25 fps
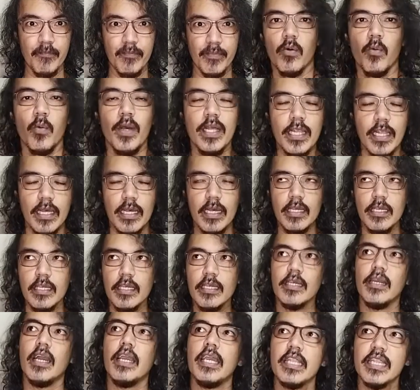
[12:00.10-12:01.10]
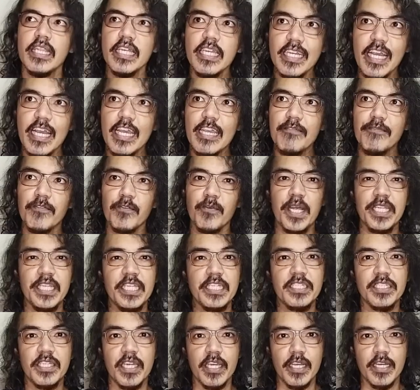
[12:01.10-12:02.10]
Well, I think I've already
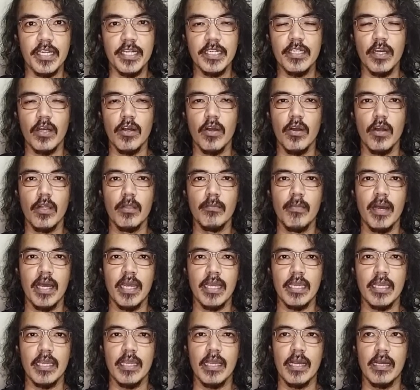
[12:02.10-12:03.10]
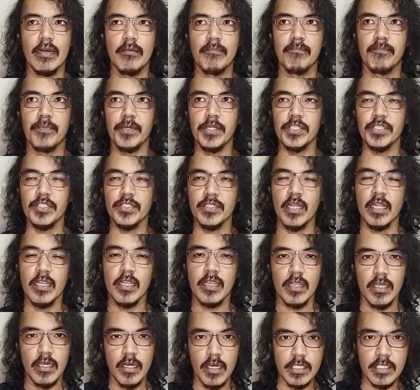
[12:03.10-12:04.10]
shared all my personal
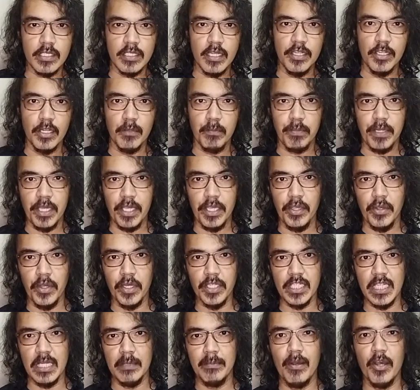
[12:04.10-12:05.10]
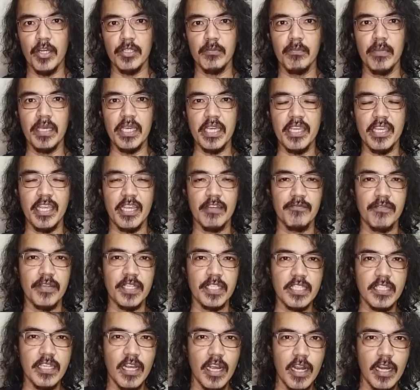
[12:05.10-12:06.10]
thoughts and opinions about making a
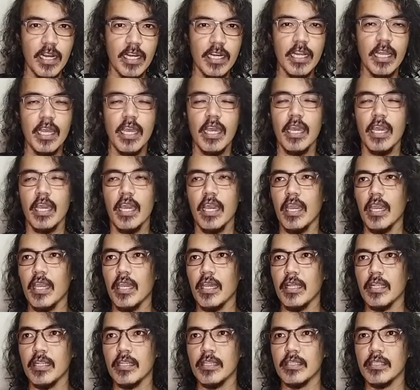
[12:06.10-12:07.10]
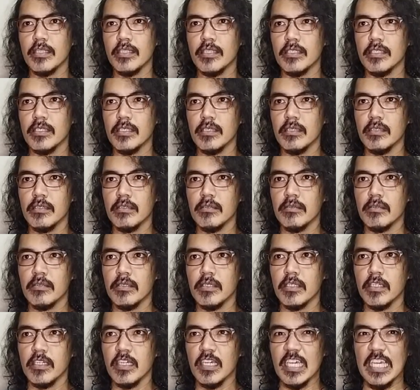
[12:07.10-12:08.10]
VTR and
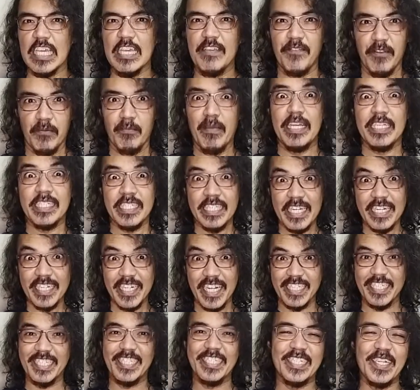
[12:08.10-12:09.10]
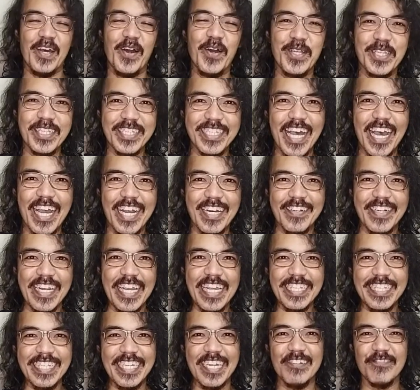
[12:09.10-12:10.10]
even my secrets on
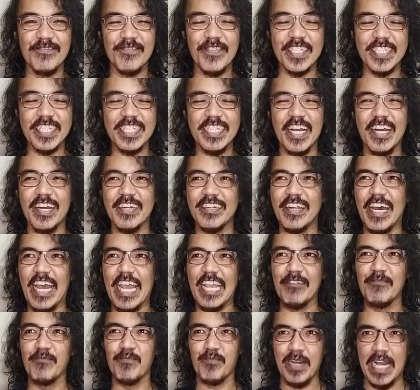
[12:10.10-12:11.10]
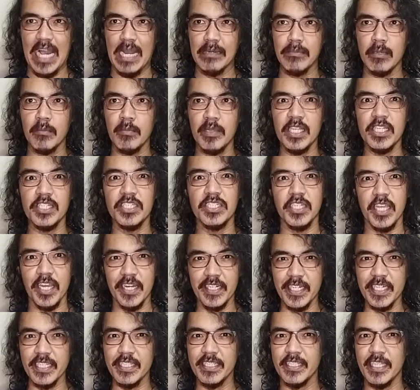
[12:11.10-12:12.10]
creating a VTR. I probably
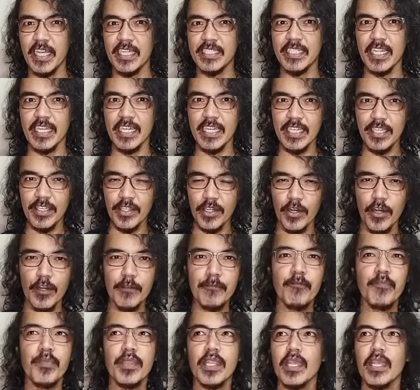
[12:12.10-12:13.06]
shared it na sa inyo.